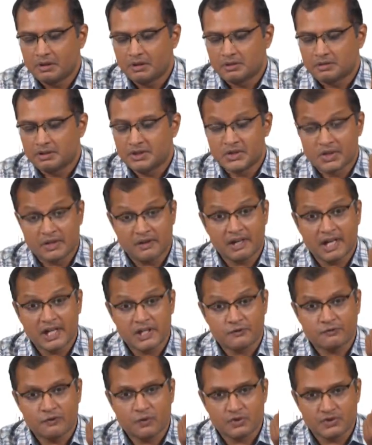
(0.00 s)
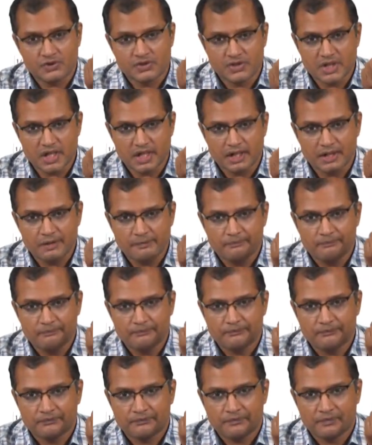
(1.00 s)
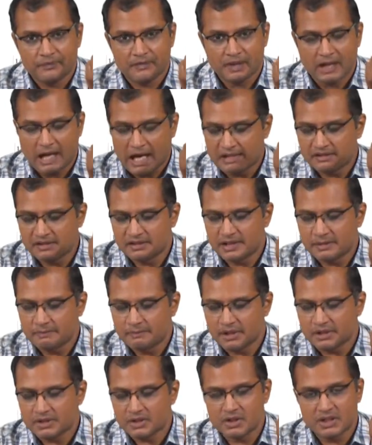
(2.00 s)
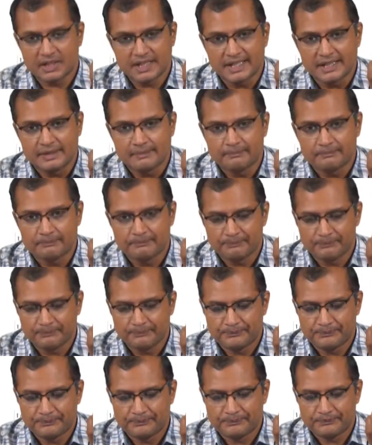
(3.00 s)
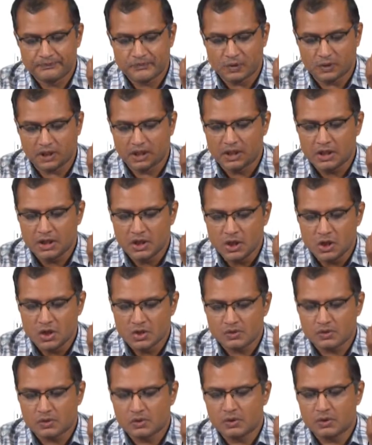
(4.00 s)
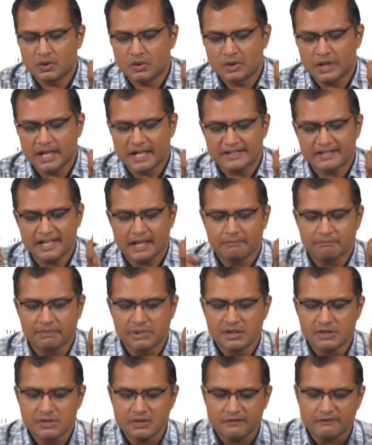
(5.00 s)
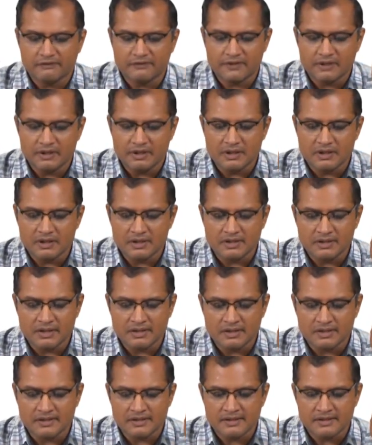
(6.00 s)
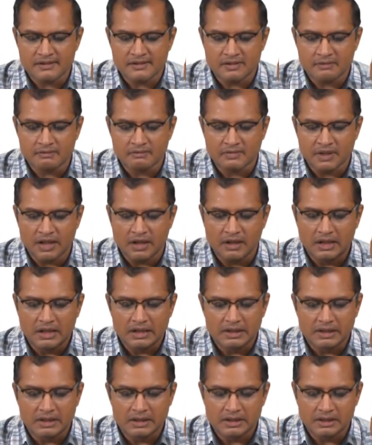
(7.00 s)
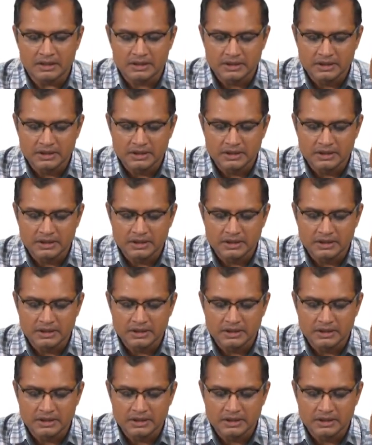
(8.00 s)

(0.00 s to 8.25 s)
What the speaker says: the generalized force J, and the temperature T. Okay. So, examples of such a system are